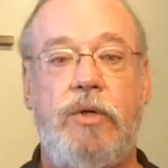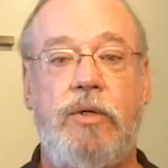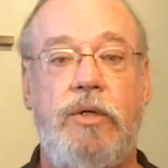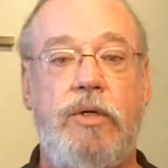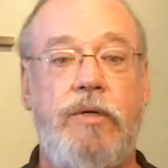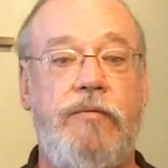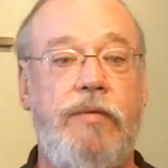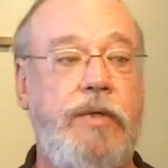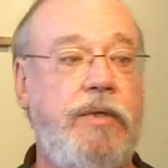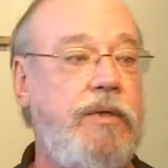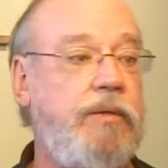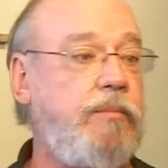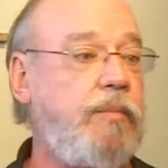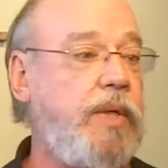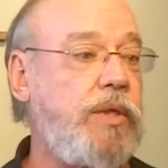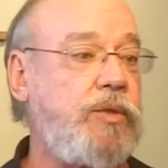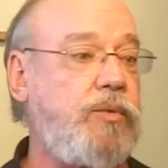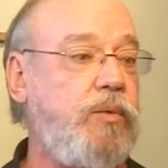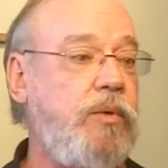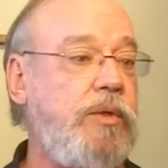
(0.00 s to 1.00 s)
Could it have ended
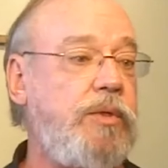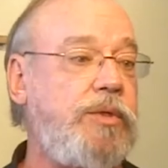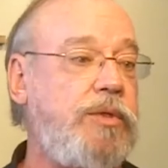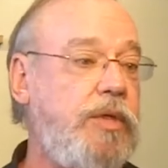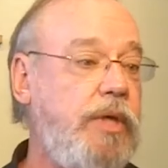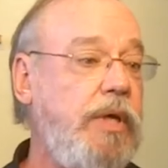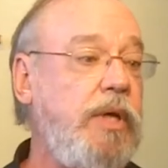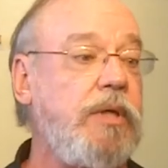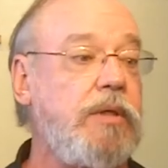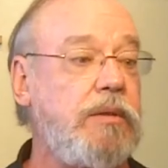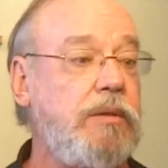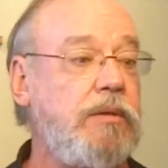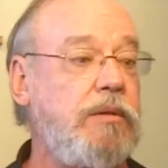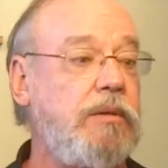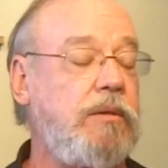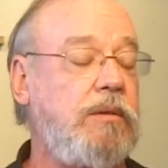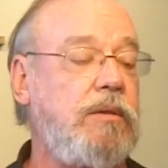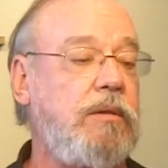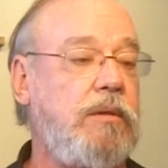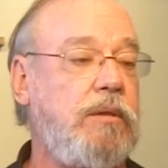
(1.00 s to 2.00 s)
much worse?
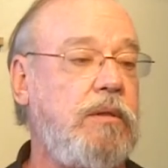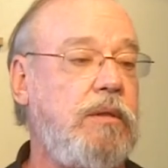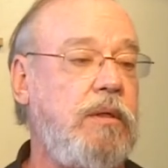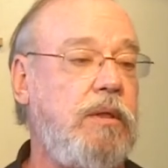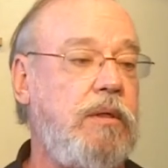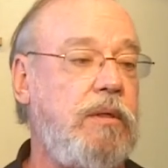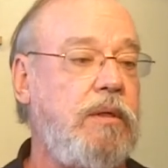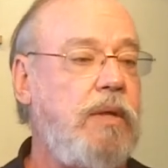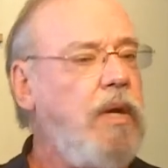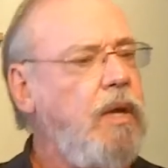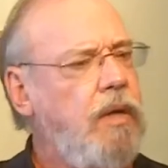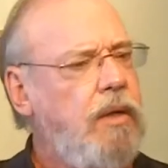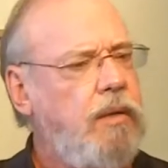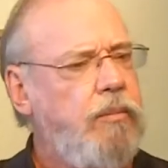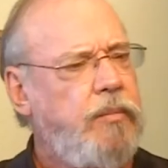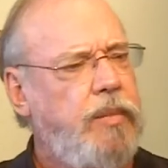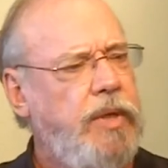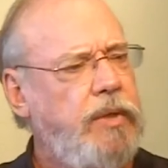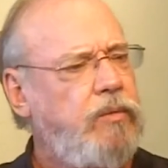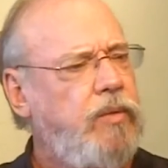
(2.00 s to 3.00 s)
Yes.
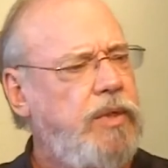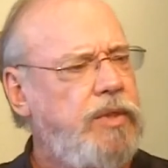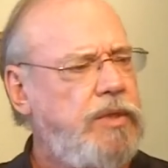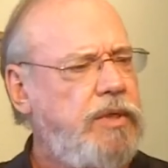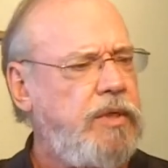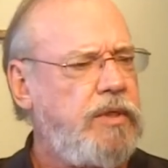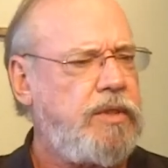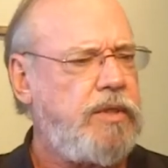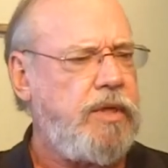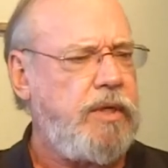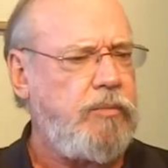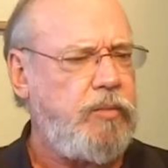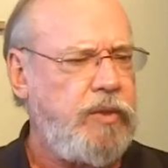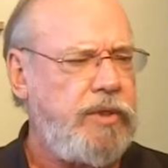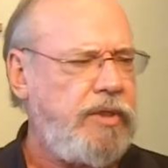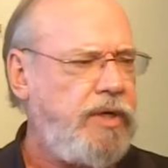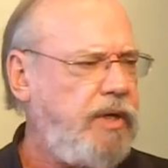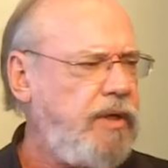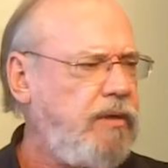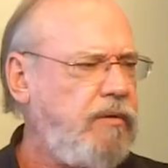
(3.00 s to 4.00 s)
But was there
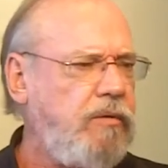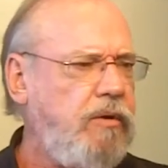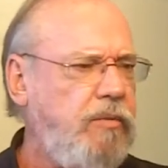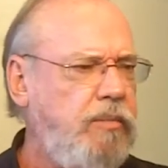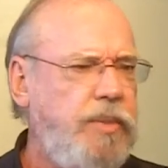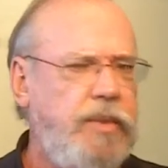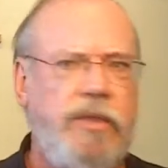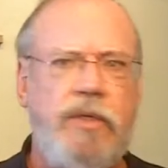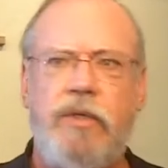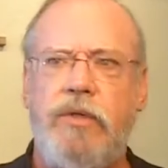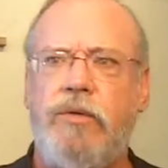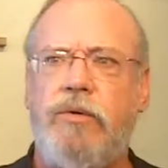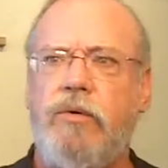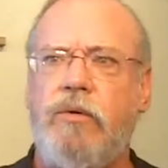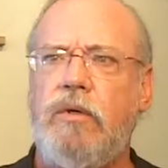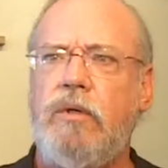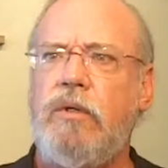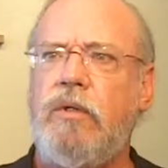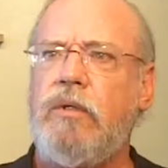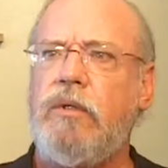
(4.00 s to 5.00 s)
someone there who opened their
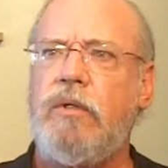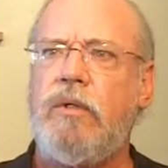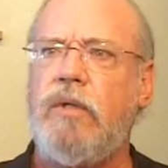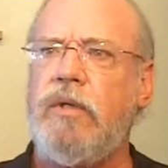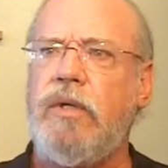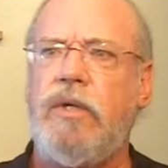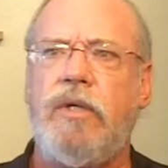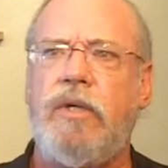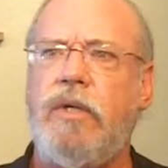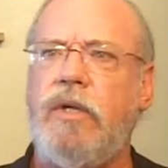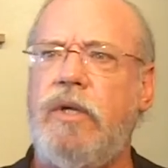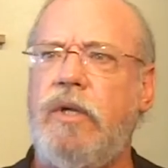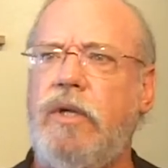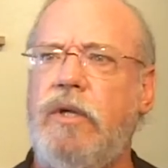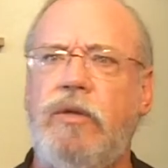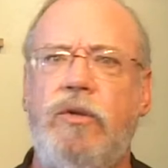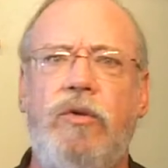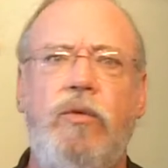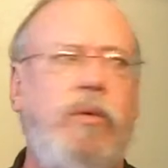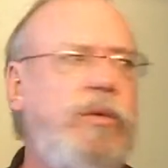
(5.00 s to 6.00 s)
door
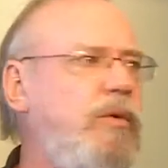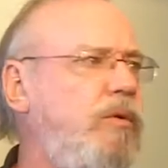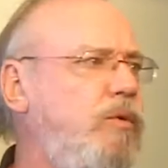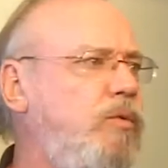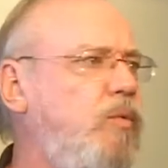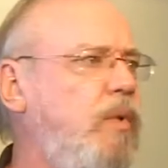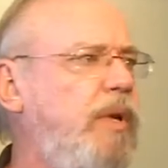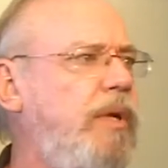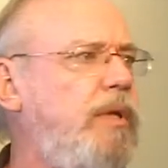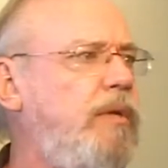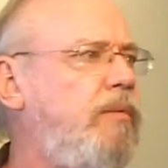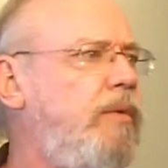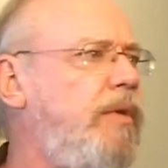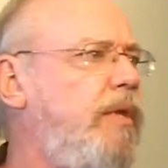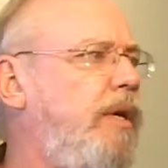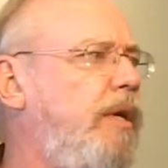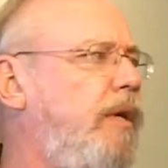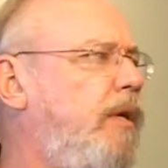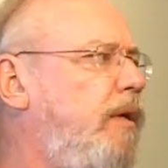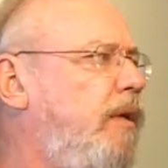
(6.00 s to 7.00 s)
and no one knows why they were
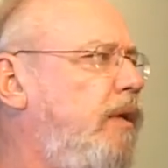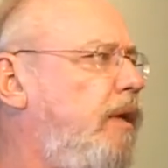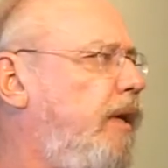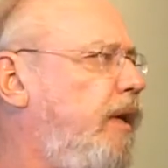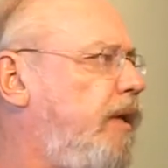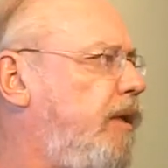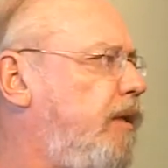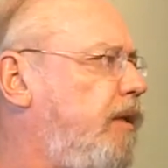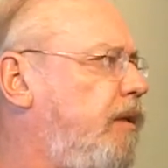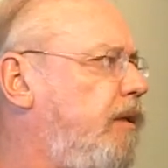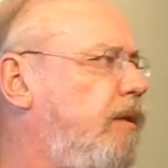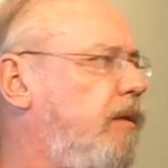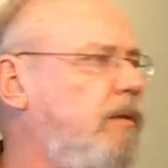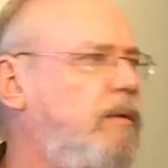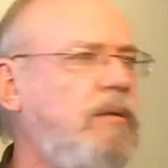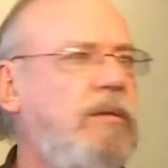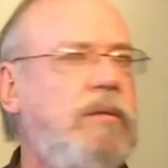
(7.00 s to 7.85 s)
there? And